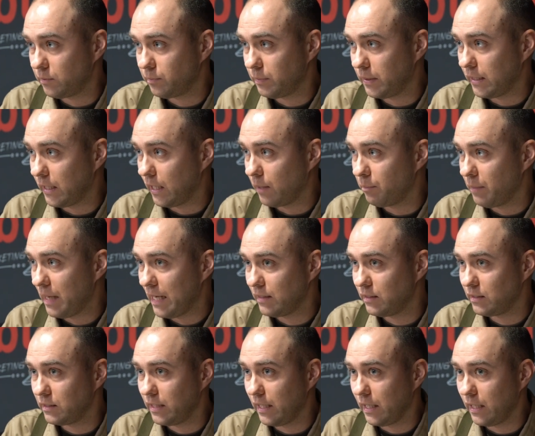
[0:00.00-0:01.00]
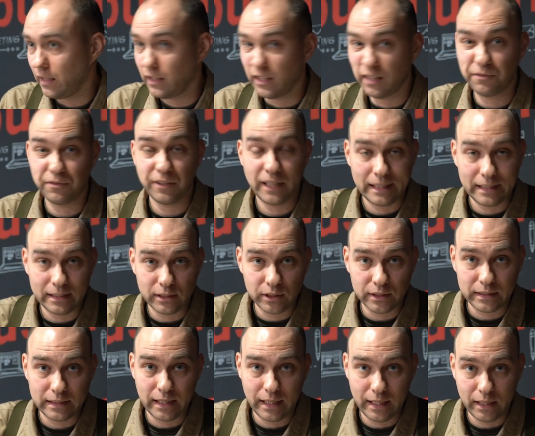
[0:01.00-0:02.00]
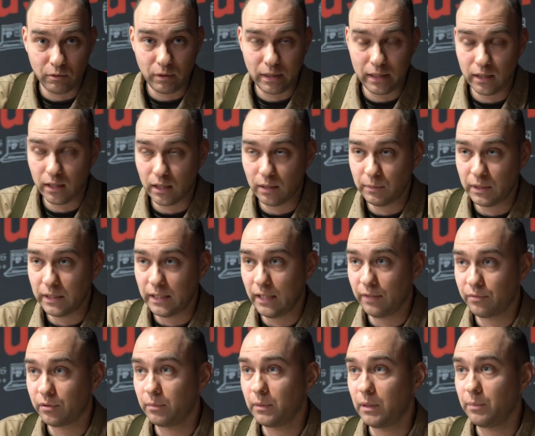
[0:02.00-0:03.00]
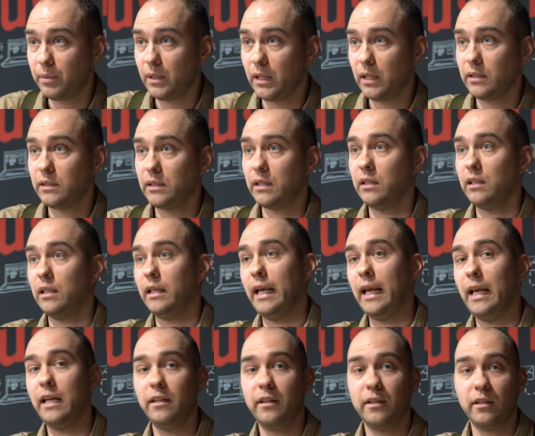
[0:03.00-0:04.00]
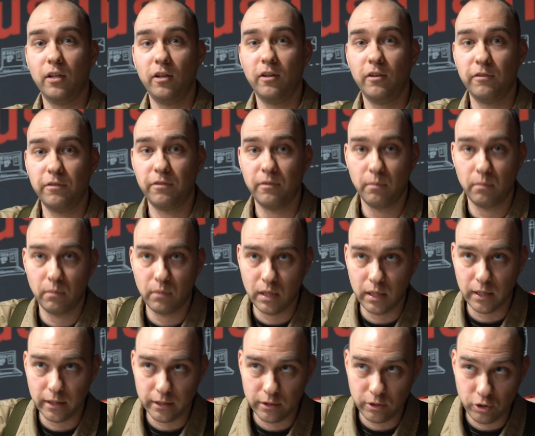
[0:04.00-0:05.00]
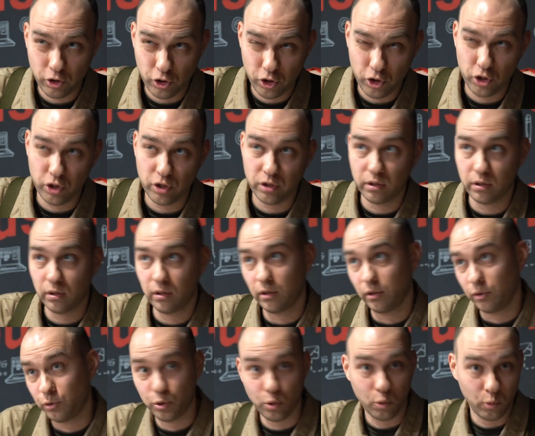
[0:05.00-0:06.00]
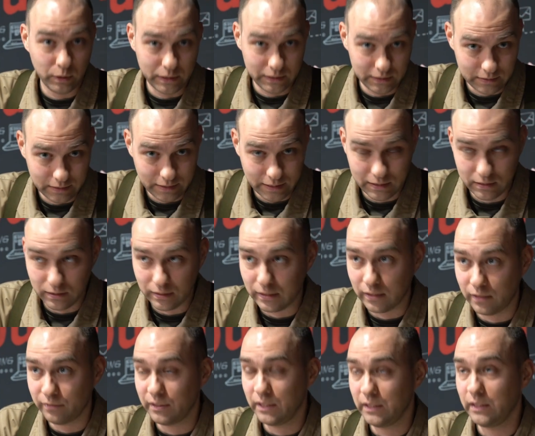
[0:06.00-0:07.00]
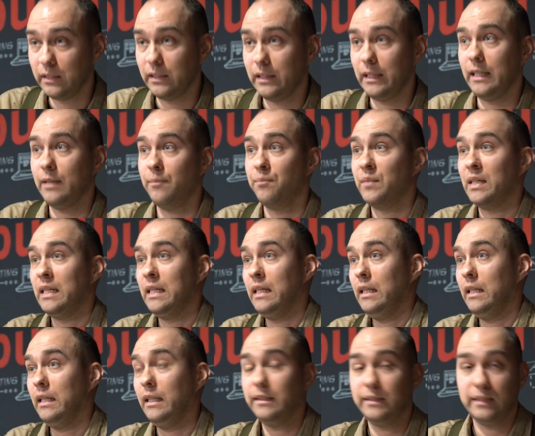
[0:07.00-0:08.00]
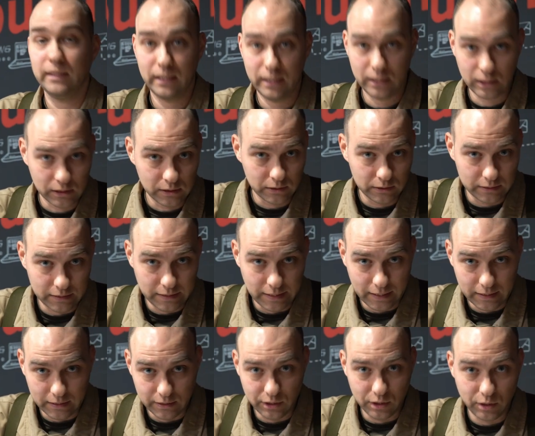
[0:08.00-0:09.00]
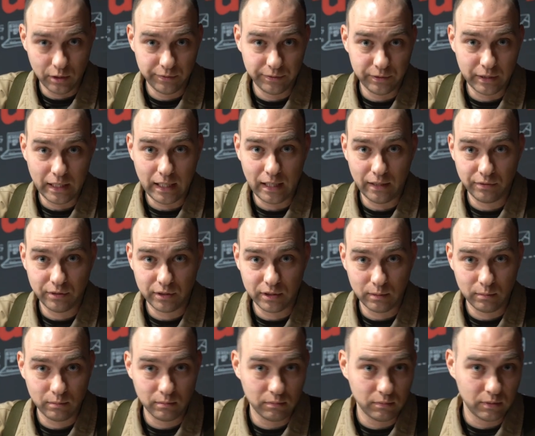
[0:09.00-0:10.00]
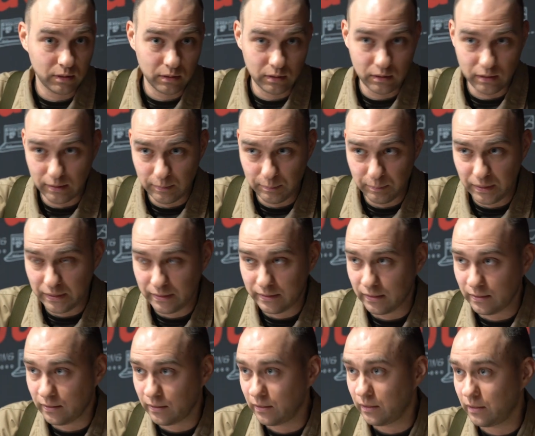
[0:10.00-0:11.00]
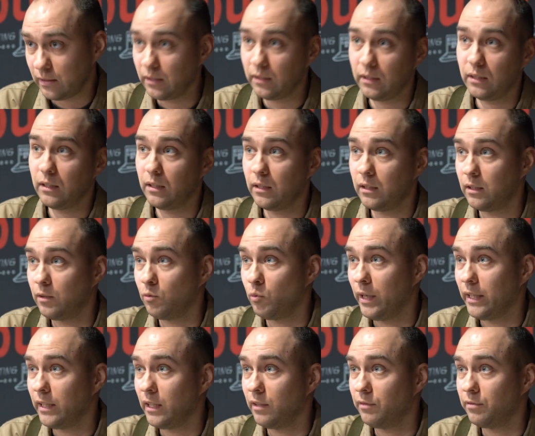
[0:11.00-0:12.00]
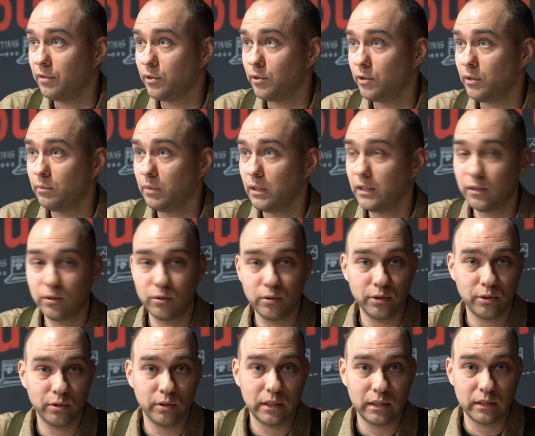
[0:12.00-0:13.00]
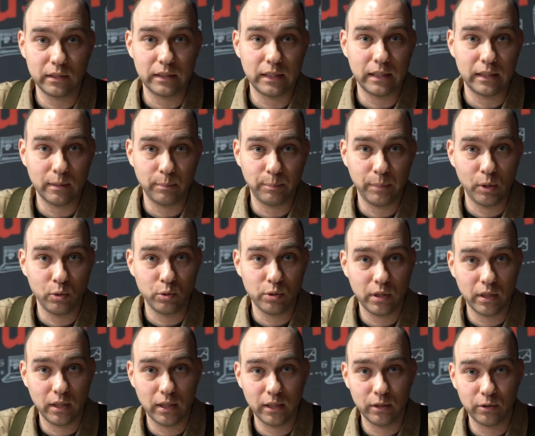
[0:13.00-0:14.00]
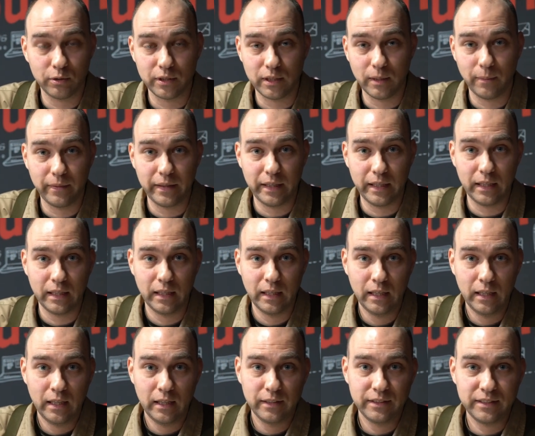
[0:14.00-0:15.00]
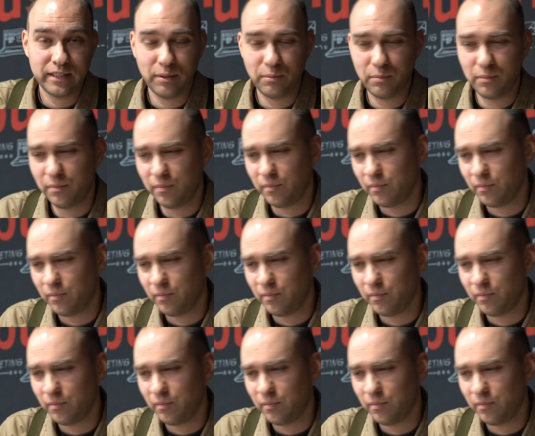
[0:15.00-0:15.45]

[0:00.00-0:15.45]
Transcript: speaking Men's Day, Defenders' Day, Red Army Day from the past, and the 8th of March, 2 weeks later, conveniently, is the Girls' Day. So if you have some misses waiting for you in Belarus, you can send a postcard or something. Some